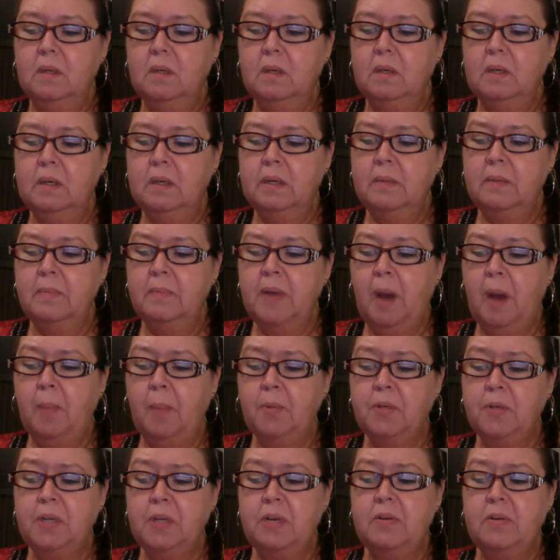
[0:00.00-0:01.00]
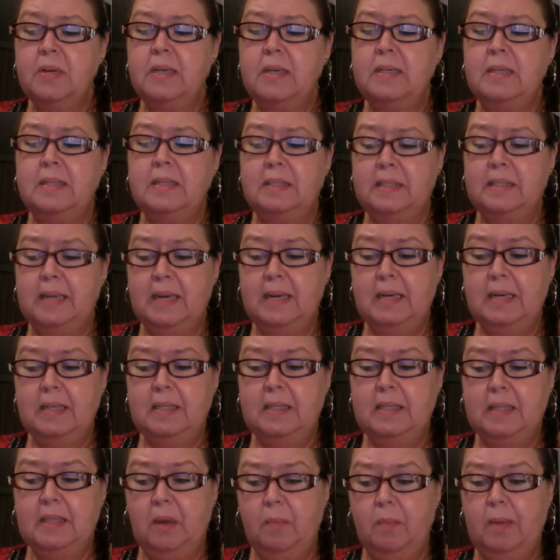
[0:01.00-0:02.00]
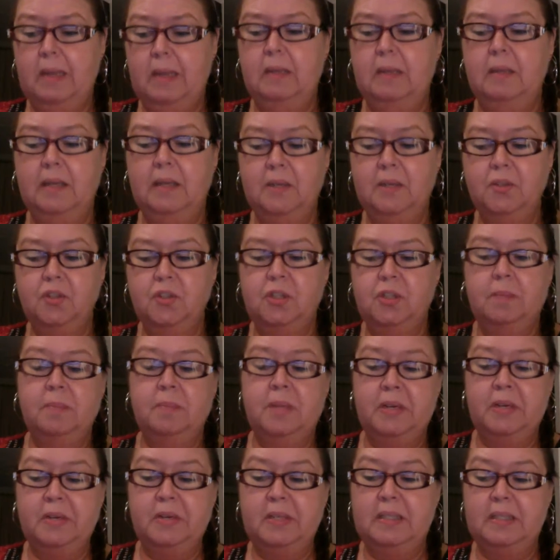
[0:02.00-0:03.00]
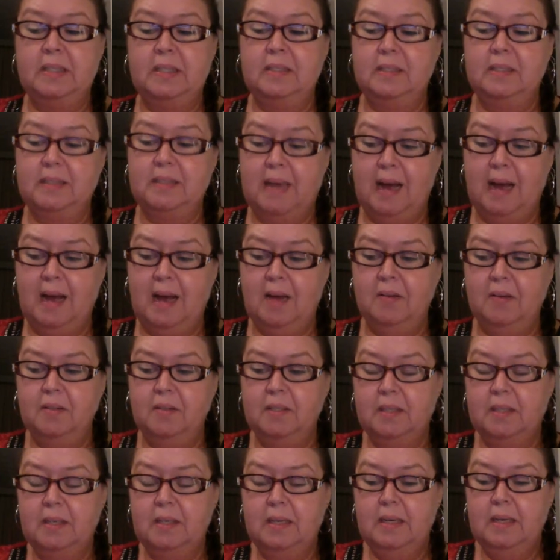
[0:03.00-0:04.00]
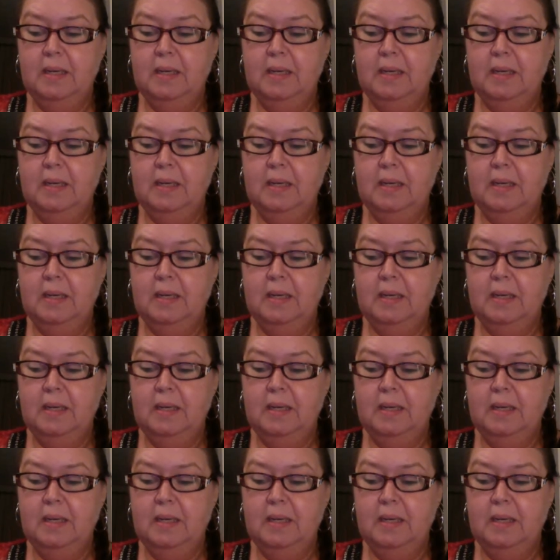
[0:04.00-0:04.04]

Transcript: The opportunity to study so many leadership theories and styles